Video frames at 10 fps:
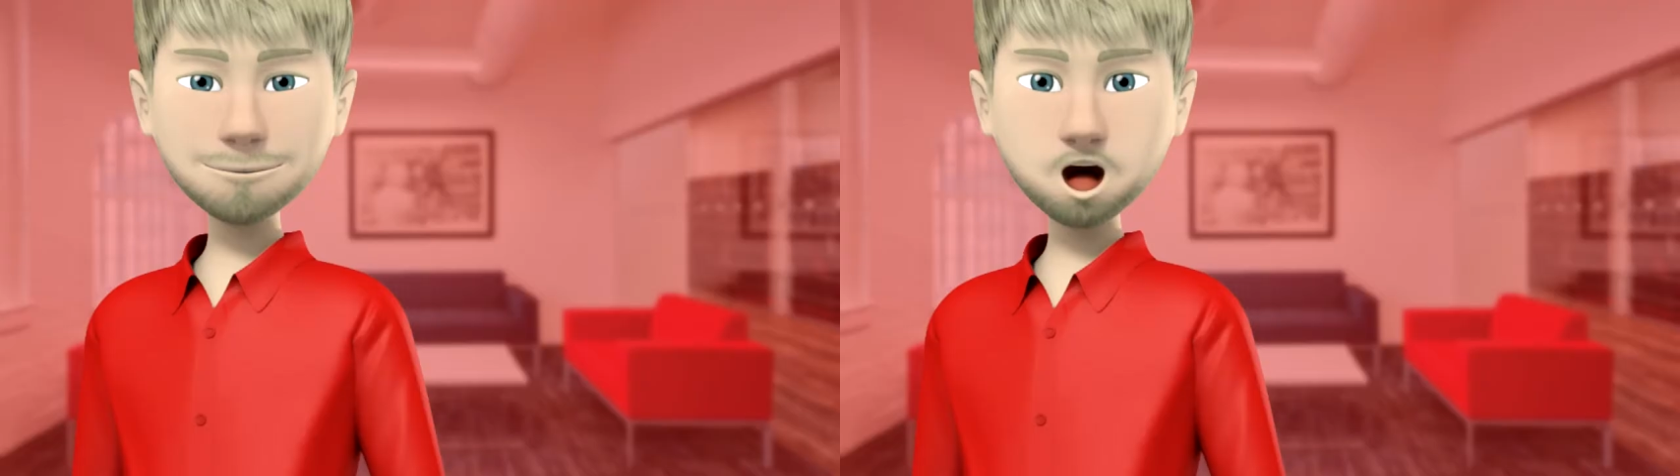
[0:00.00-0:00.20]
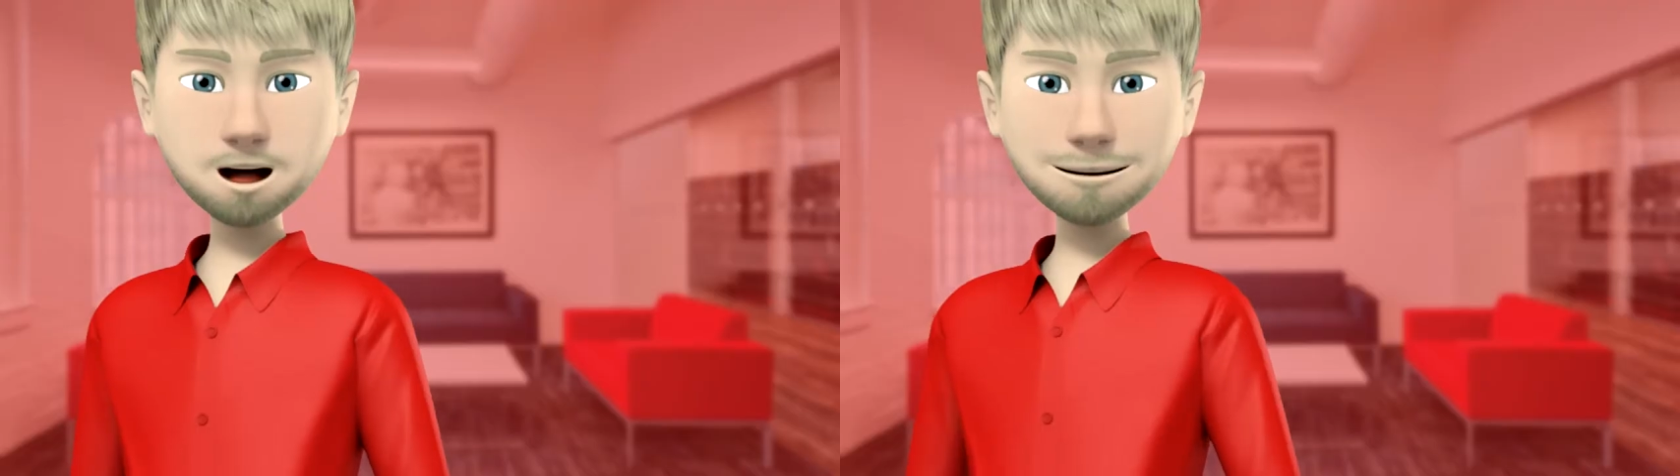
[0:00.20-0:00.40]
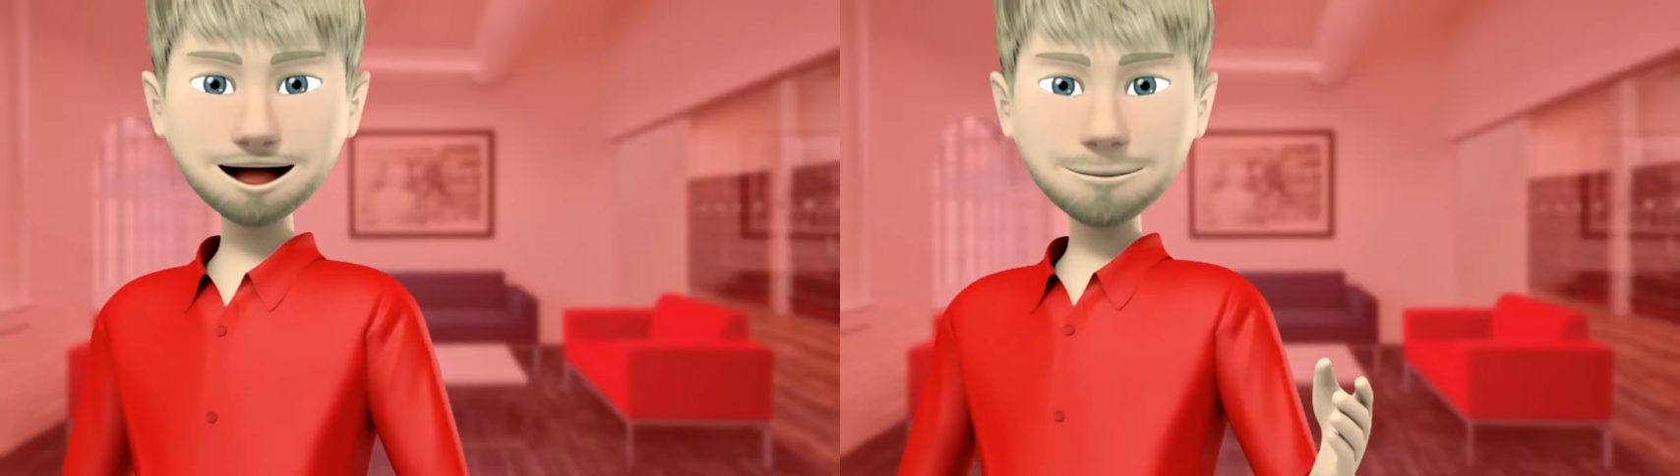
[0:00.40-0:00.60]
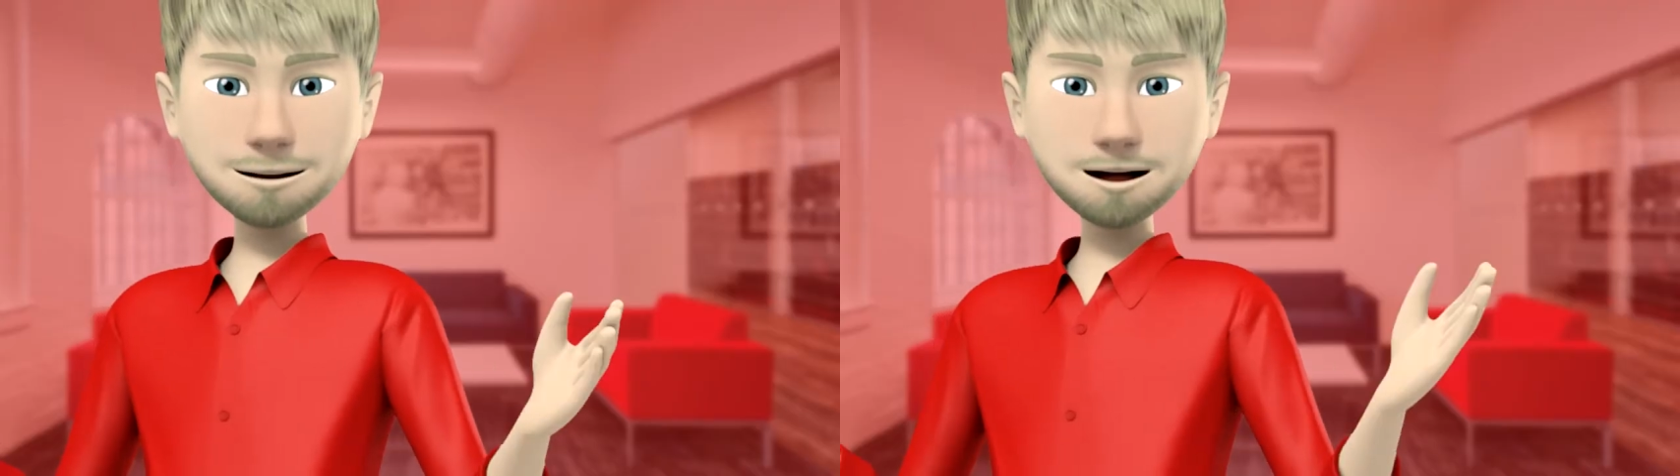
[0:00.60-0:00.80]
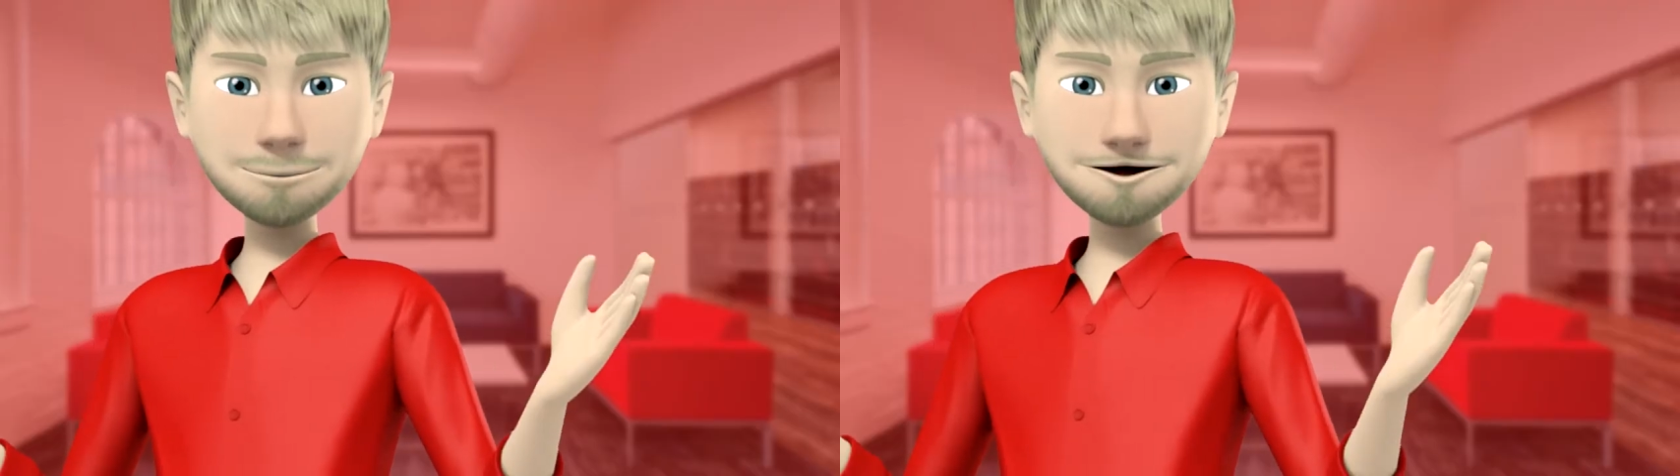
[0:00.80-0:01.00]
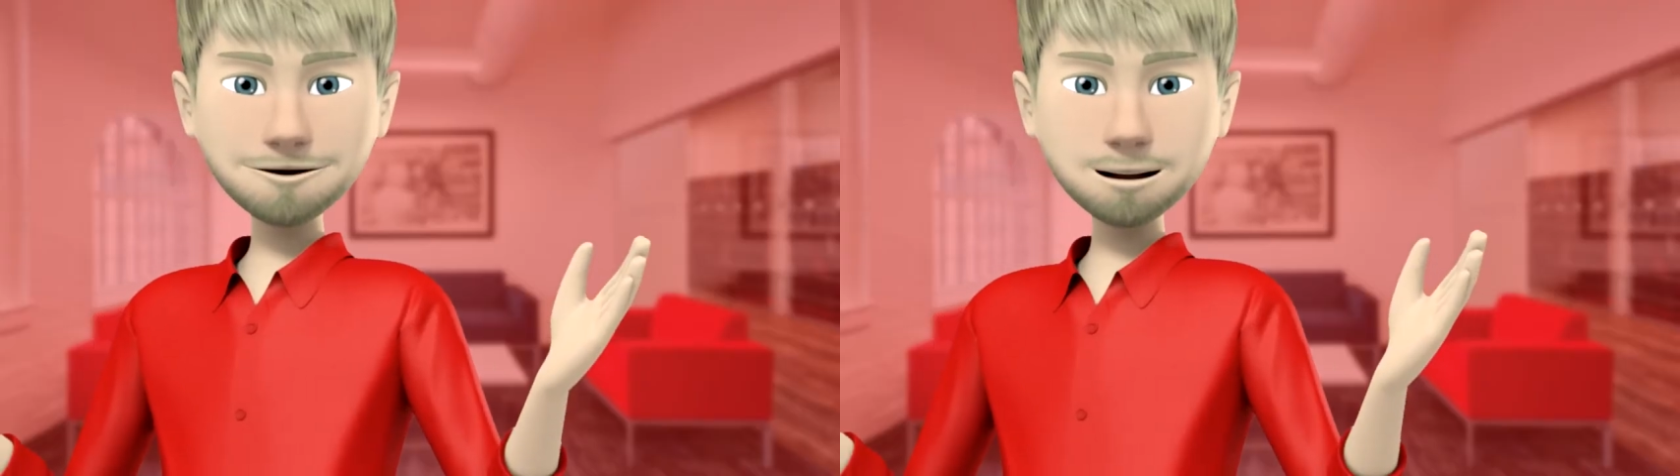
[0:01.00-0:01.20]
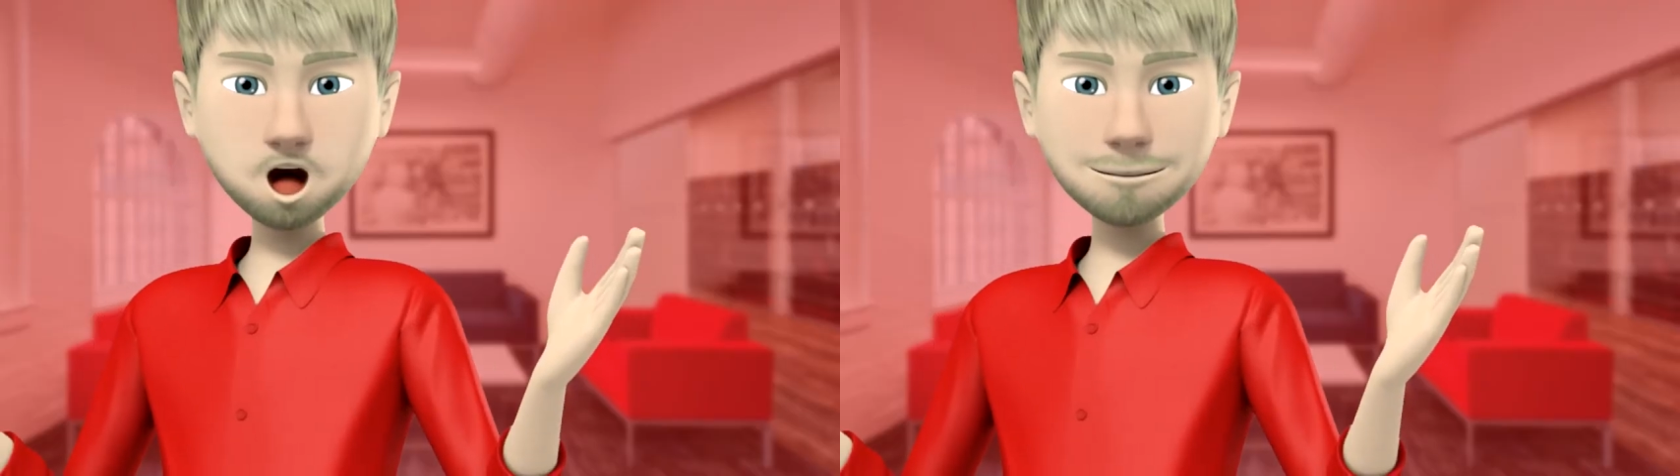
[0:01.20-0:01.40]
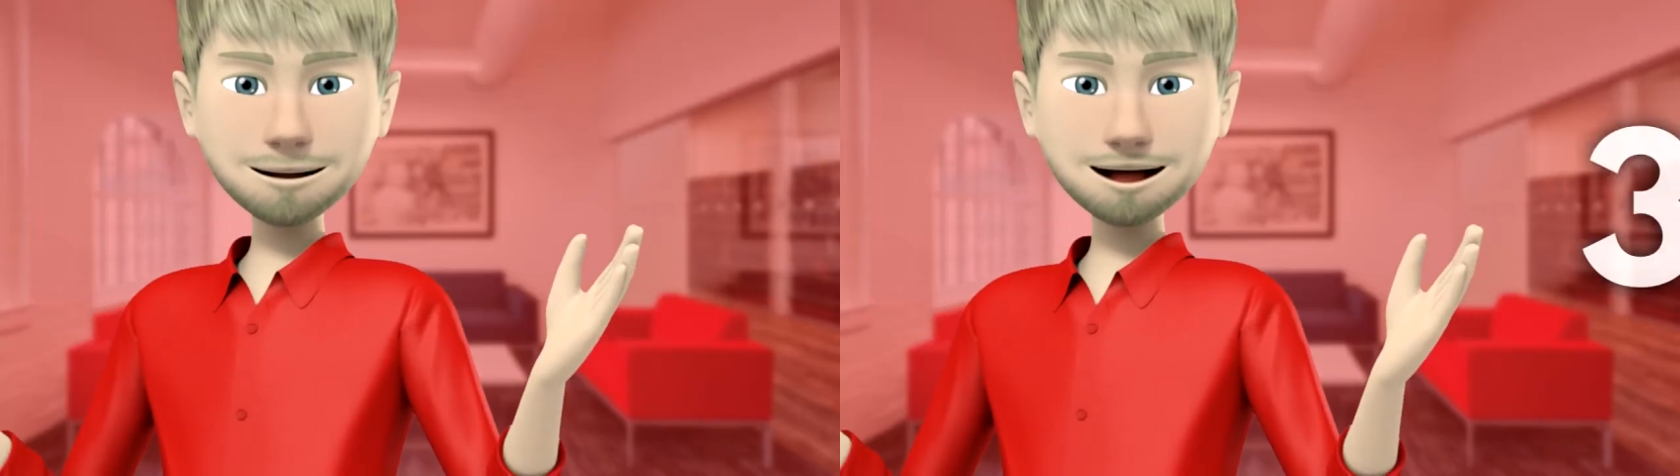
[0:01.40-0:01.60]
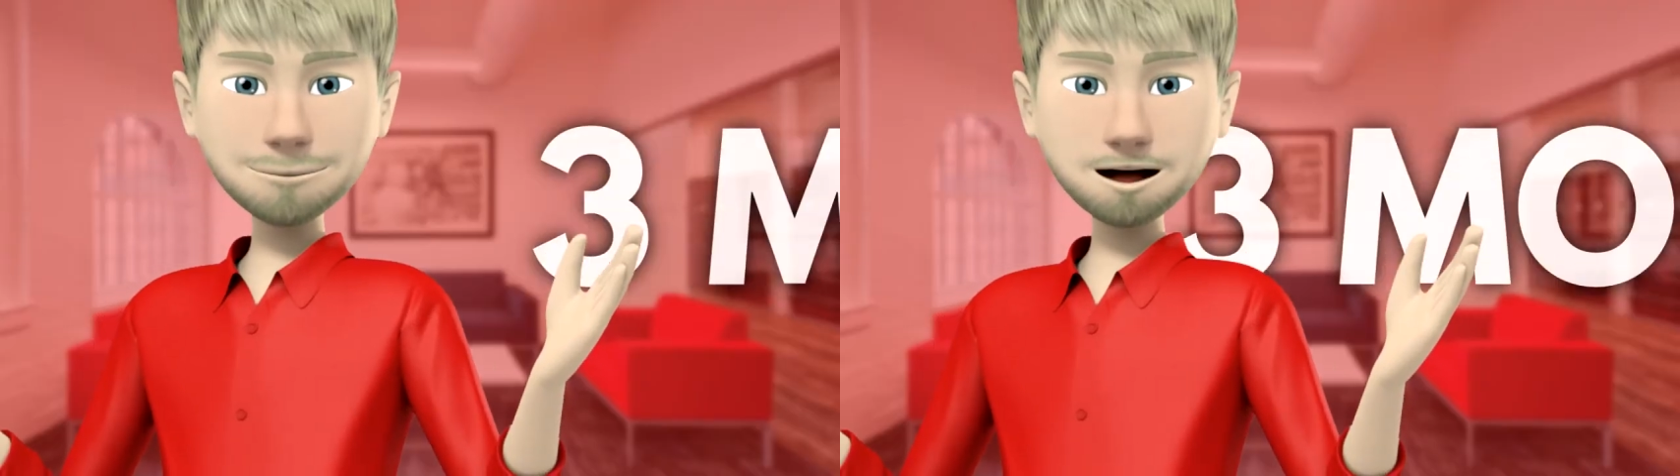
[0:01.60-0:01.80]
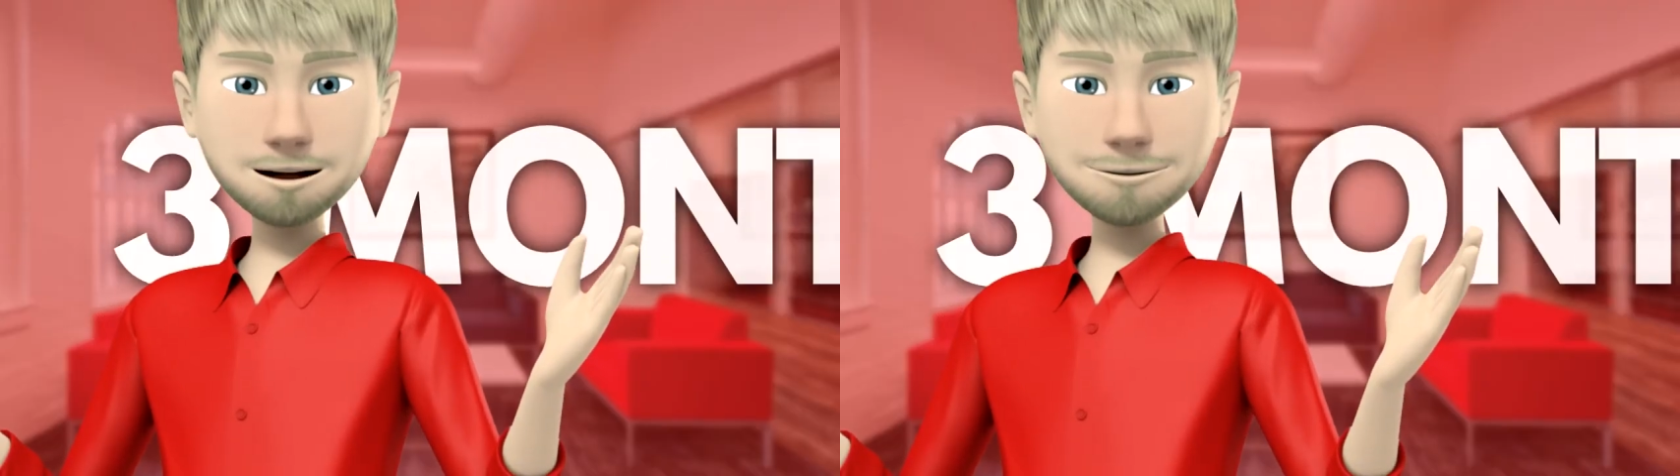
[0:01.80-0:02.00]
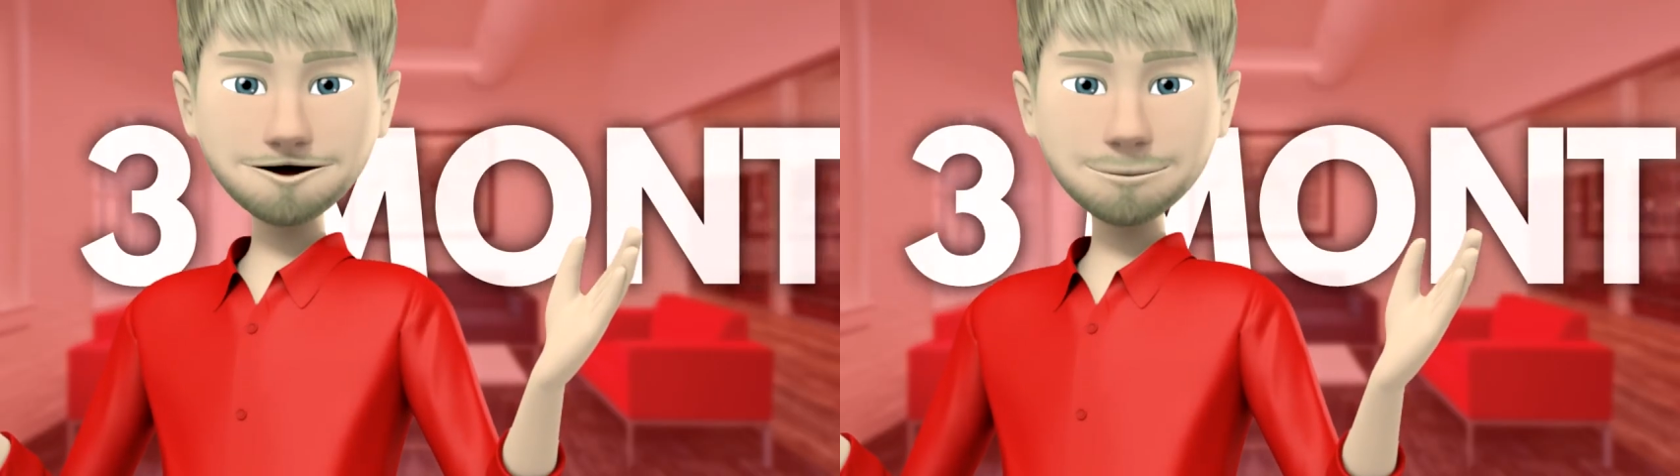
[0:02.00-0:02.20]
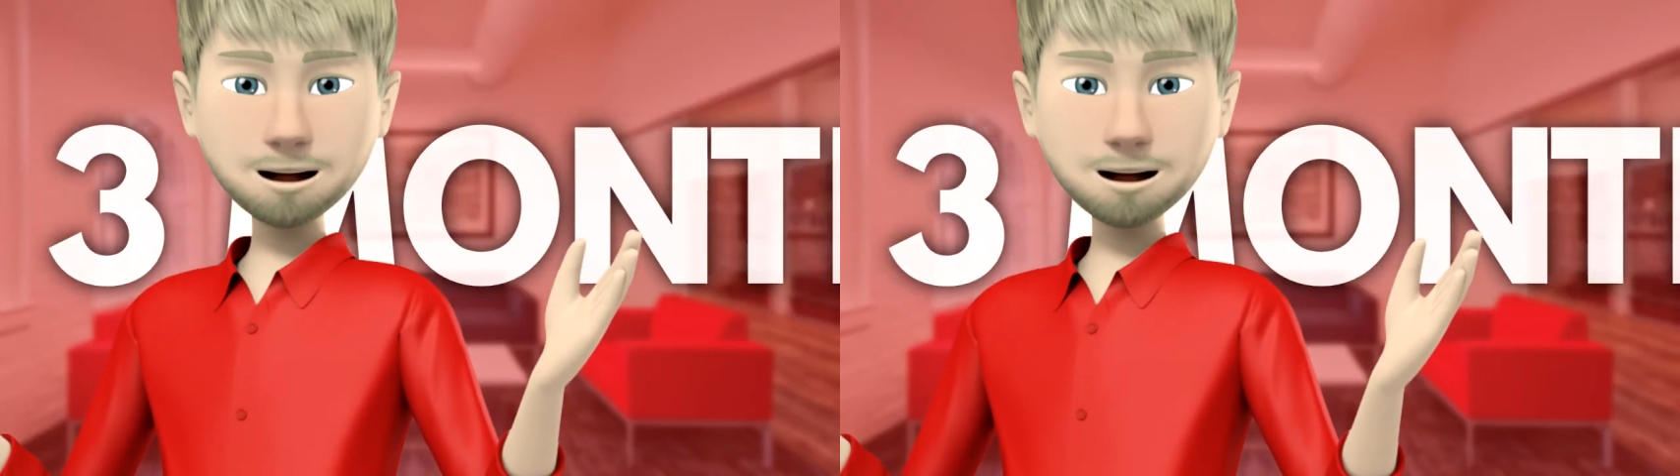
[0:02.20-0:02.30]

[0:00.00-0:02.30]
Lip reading: The whole process from the signing of the deeds at